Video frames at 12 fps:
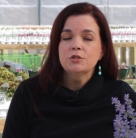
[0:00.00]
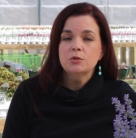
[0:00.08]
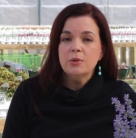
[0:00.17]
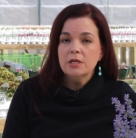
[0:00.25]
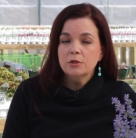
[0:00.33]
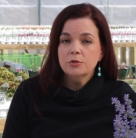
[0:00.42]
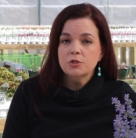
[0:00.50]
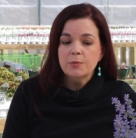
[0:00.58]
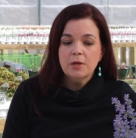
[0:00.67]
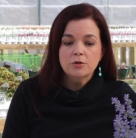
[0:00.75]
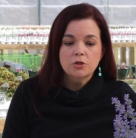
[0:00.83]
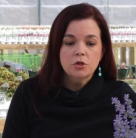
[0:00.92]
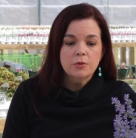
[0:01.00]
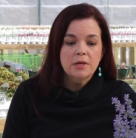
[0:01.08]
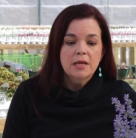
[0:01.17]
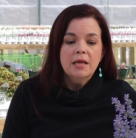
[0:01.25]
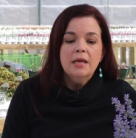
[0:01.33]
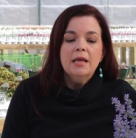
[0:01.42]
sweet little smell to
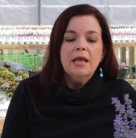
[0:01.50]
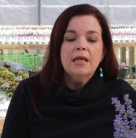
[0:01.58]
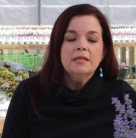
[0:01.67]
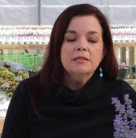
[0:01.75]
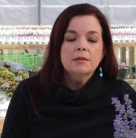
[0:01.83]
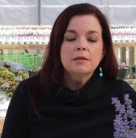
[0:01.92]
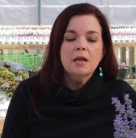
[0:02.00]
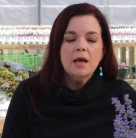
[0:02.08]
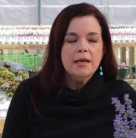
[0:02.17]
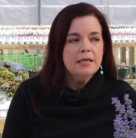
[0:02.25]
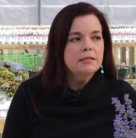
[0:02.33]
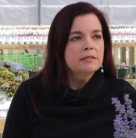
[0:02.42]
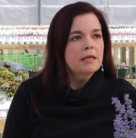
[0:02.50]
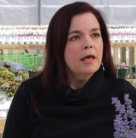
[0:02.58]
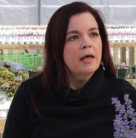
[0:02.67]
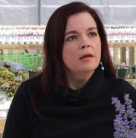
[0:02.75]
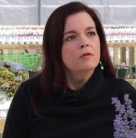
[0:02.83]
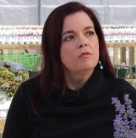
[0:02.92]
it. And it's a nice
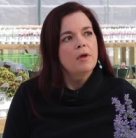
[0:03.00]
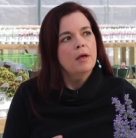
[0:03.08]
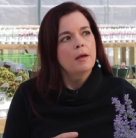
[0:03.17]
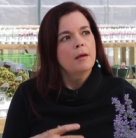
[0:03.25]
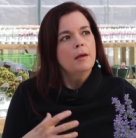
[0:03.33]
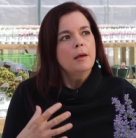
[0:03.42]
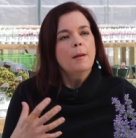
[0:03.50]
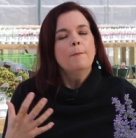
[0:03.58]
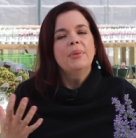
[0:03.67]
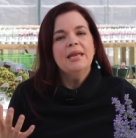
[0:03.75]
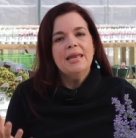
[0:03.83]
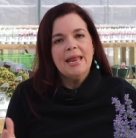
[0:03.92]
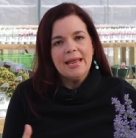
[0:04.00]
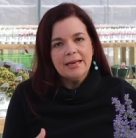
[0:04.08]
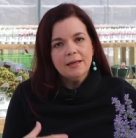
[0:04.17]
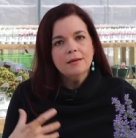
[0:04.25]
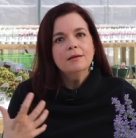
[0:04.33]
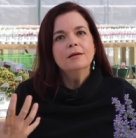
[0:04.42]
kind of a banana